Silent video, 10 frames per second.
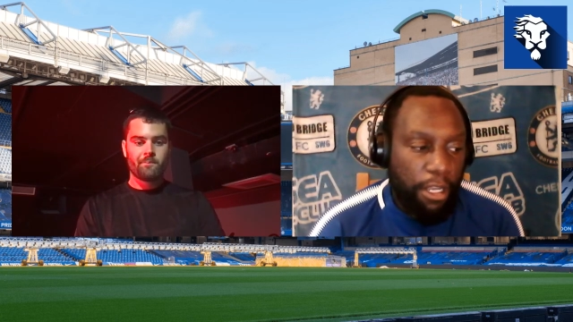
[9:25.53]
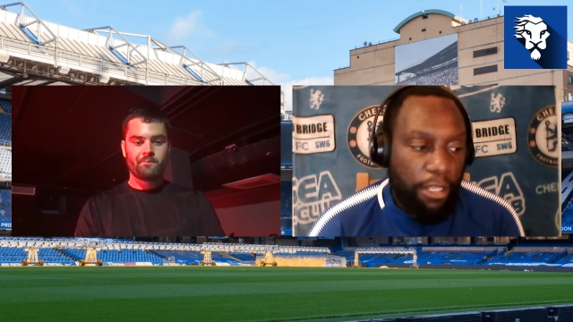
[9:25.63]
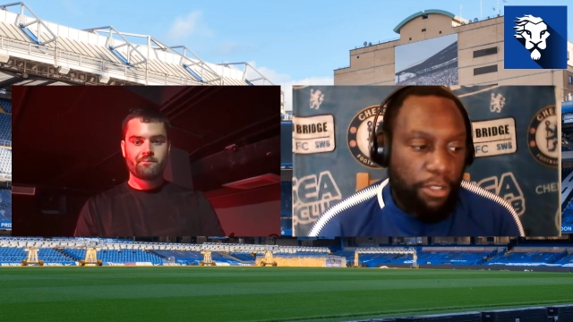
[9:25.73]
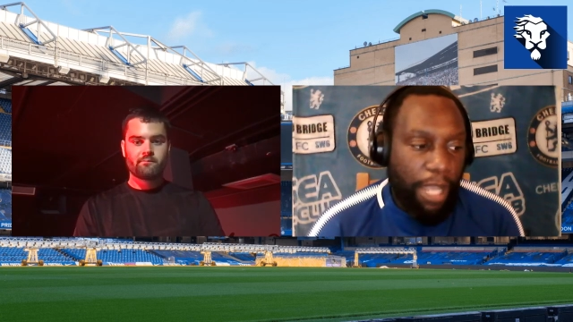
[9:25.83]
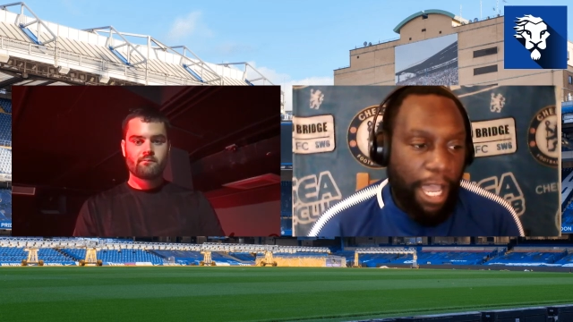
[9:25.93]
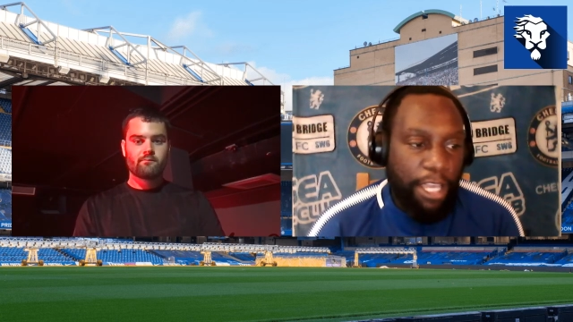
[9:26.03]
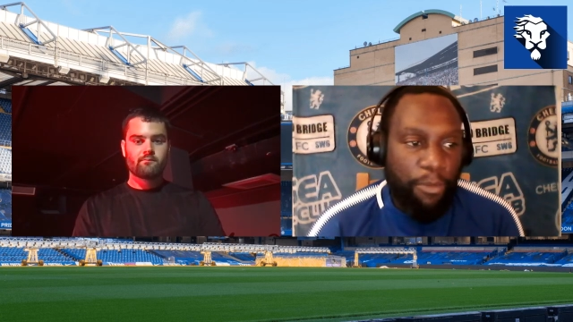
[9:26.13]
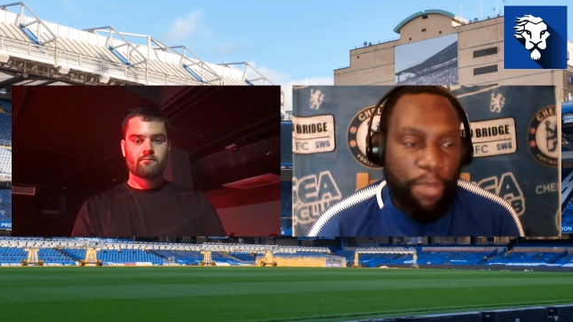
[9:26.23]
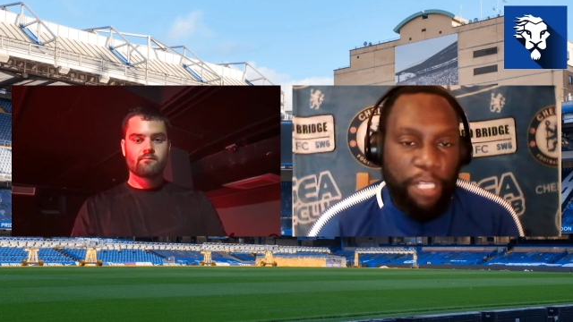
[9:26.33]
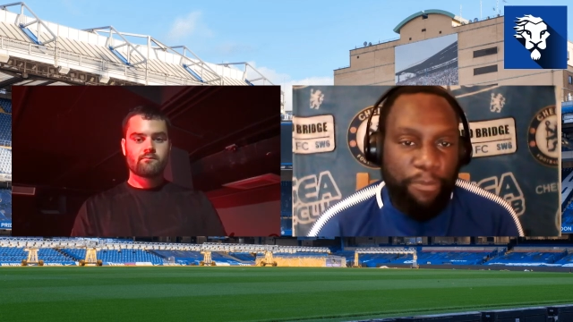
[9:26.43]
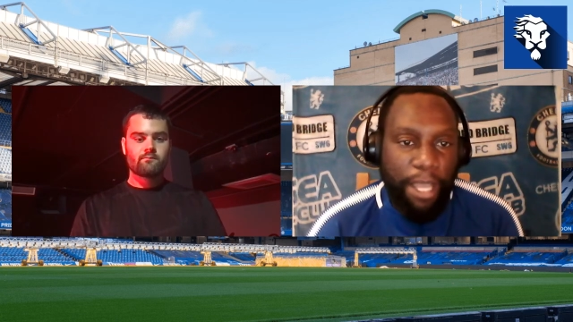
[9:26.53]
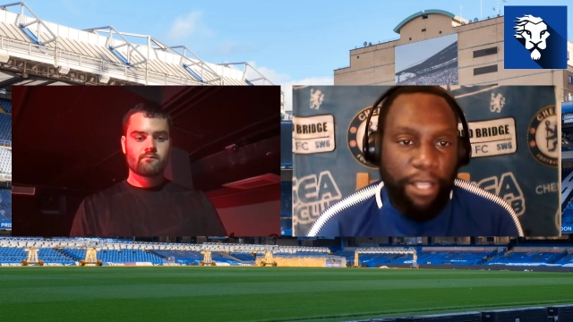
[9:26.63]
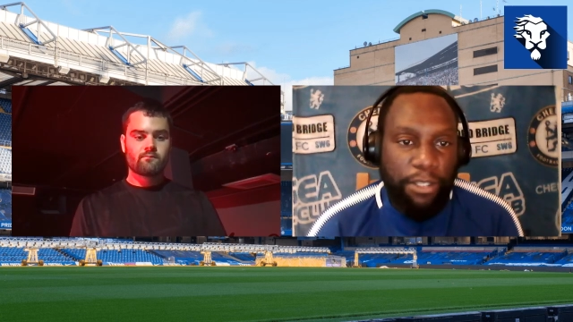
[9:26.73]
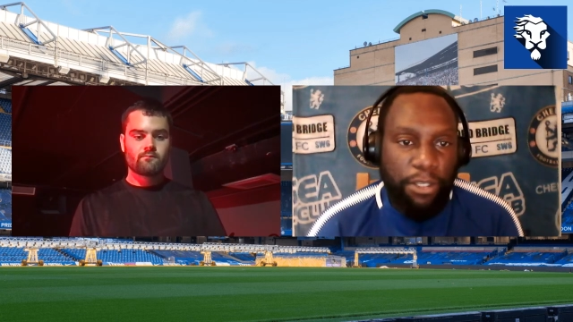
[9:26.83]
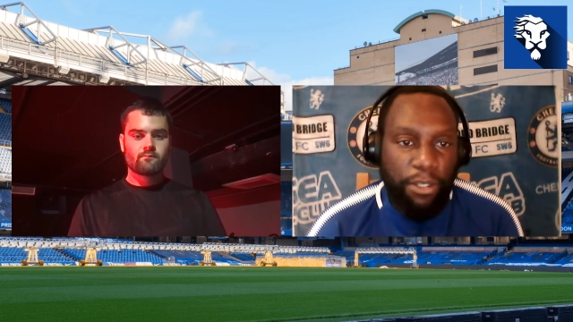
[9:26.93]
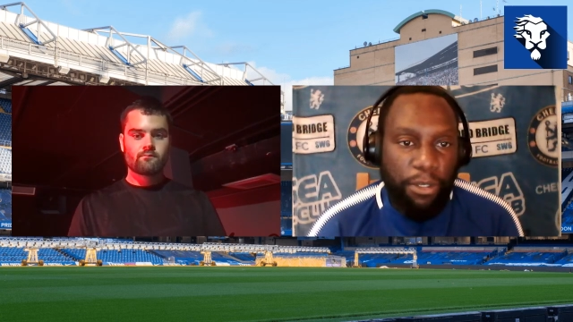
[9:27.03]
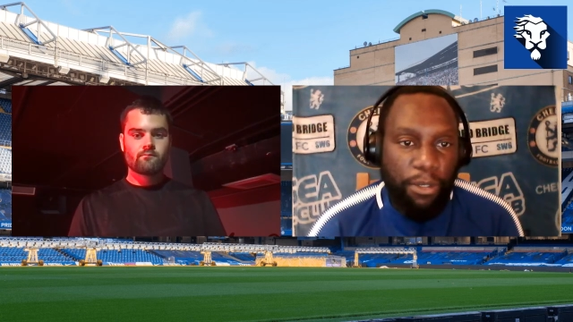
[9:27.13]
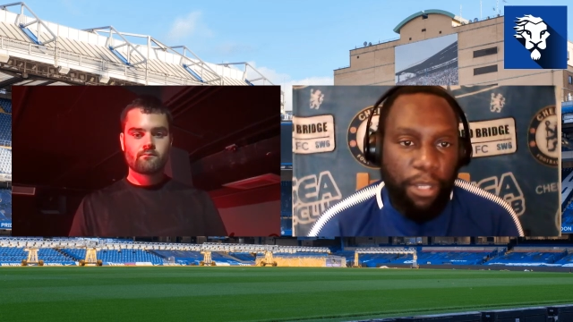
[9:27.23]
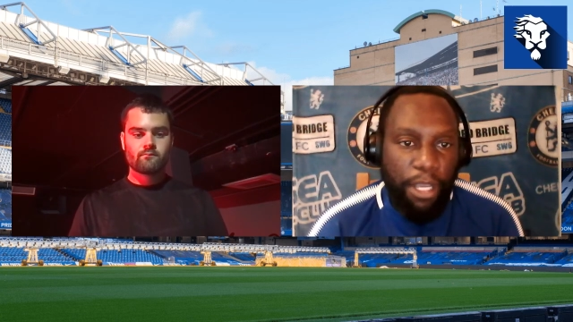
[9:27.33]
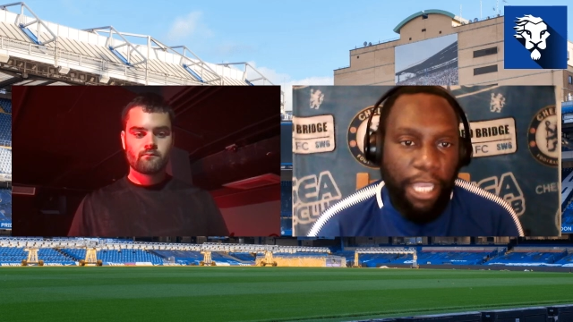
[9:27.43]
Speaker 1: So how can we expect to
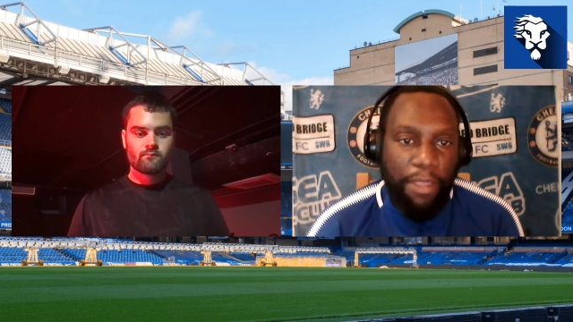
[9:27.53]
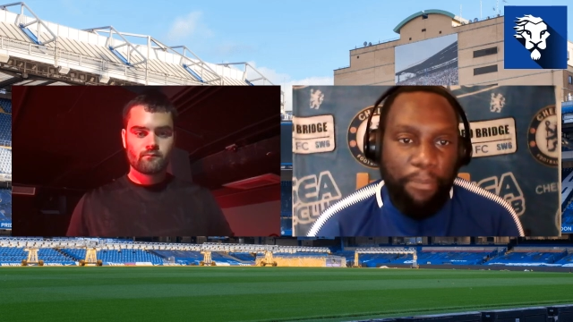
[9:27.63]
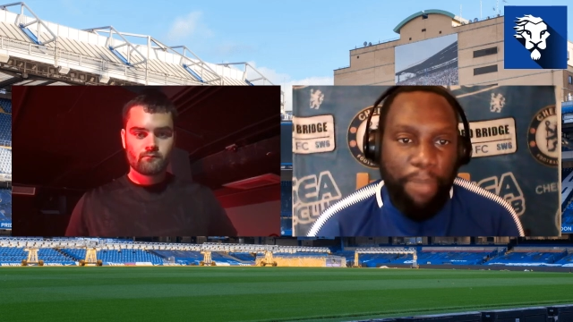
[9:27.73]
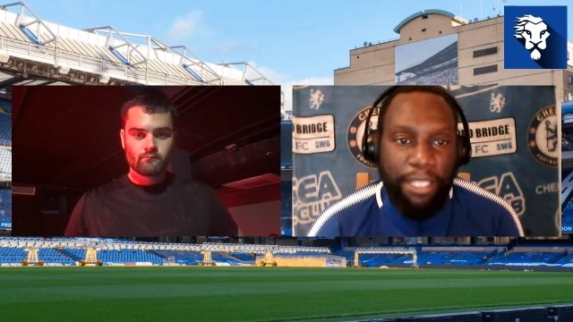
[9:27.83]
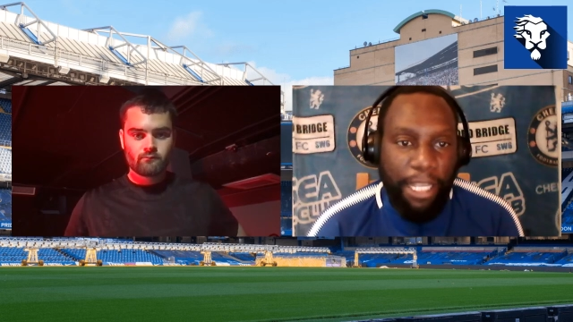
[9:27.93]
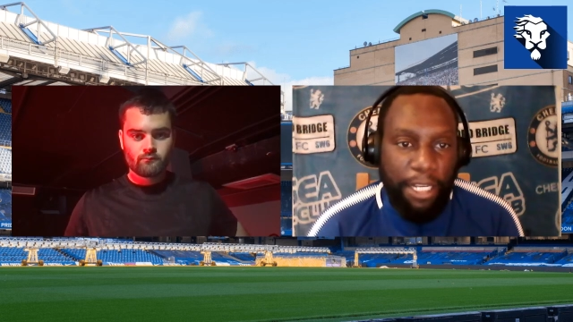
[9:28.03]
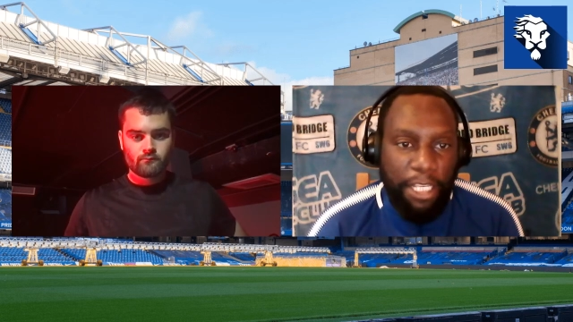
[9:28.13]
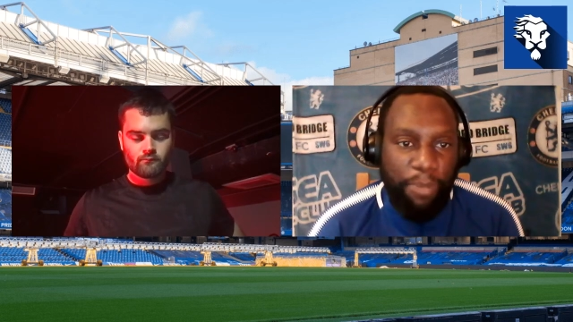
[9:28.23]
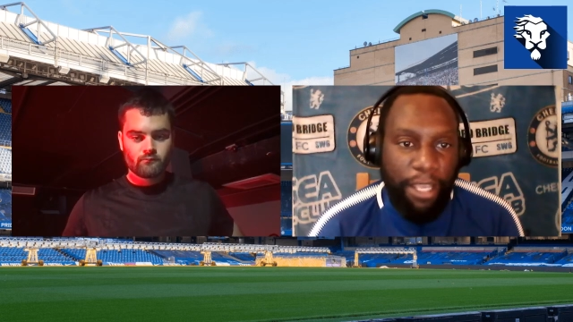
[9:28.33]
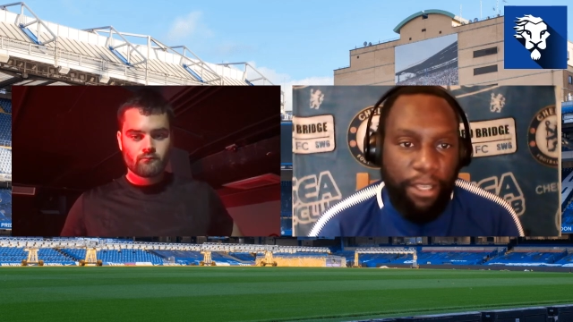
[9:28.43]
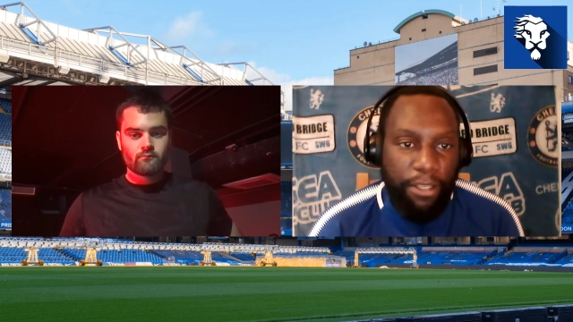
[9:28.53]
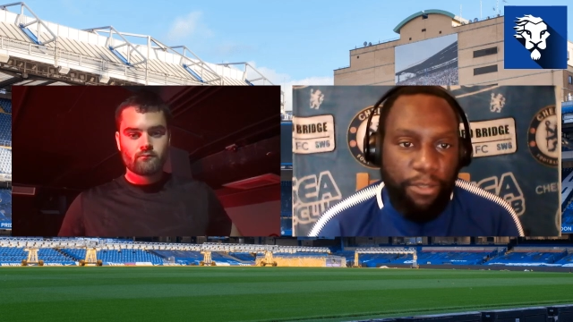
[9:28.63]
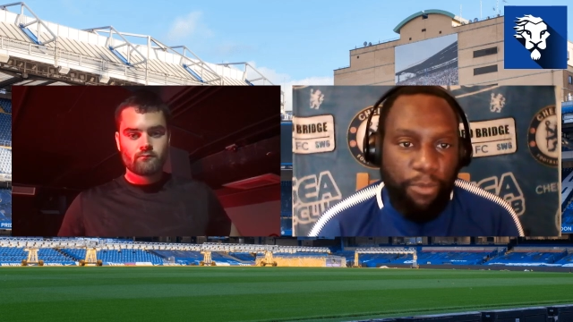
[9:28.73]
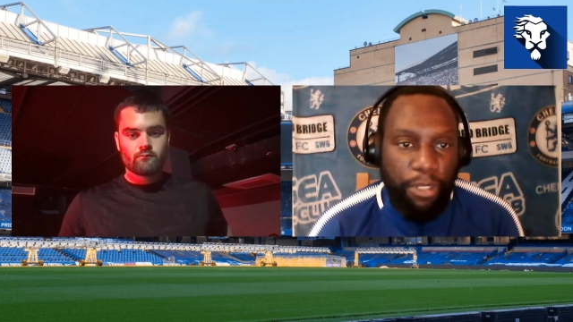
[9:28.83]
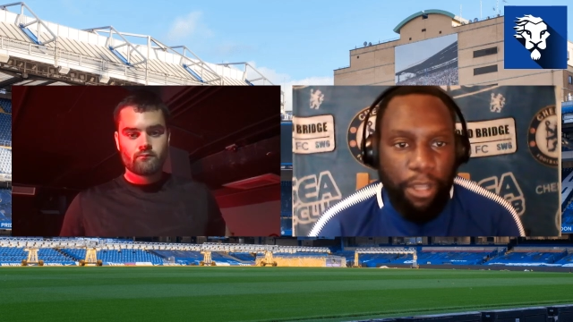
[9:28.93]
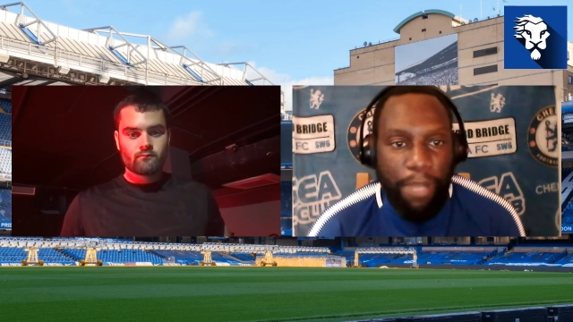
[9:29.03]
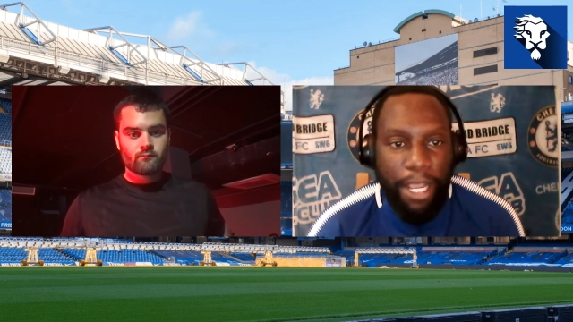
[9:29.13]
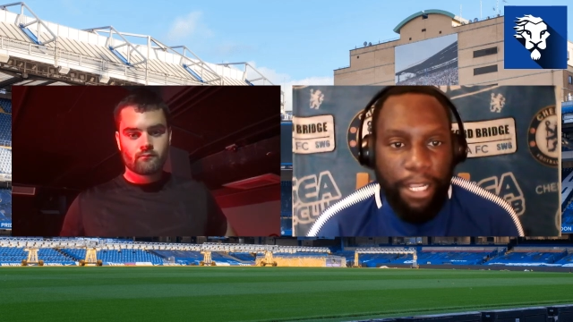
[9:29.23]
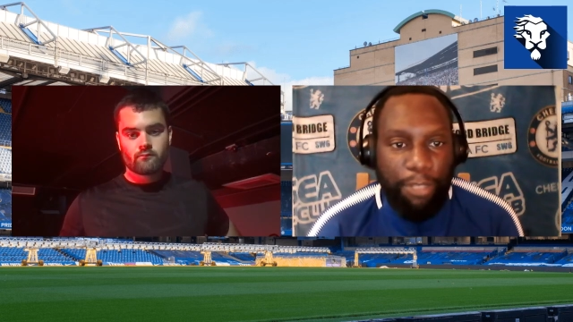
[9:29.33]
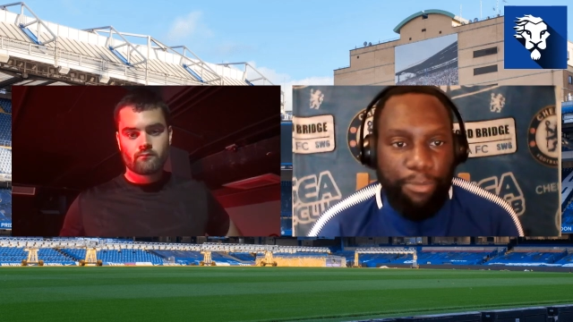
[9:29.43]
get the best out of these players when they're not playing in
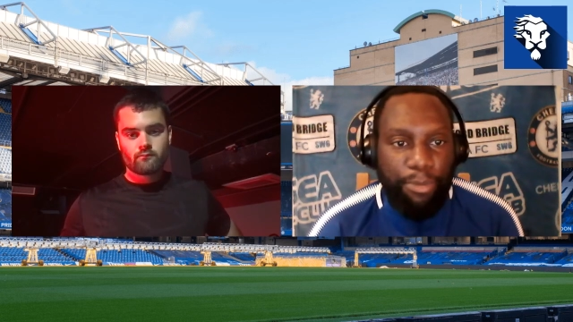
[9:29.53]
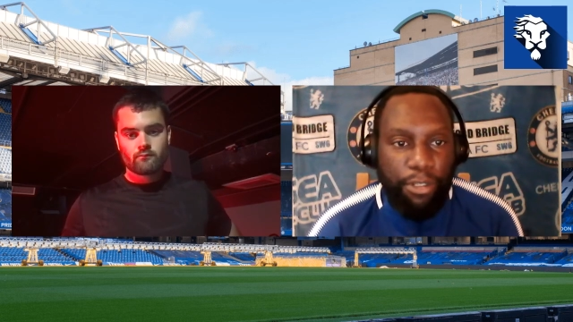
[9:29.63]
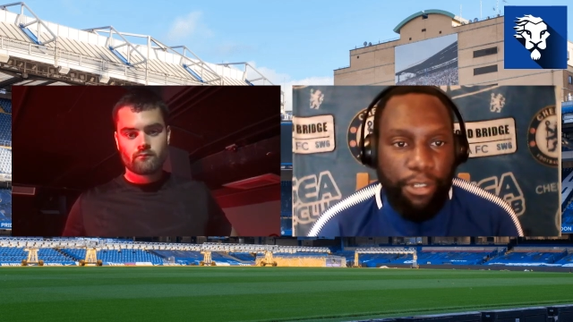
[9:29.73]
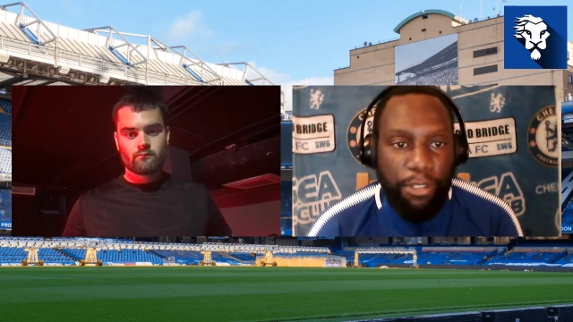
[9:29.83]
that position?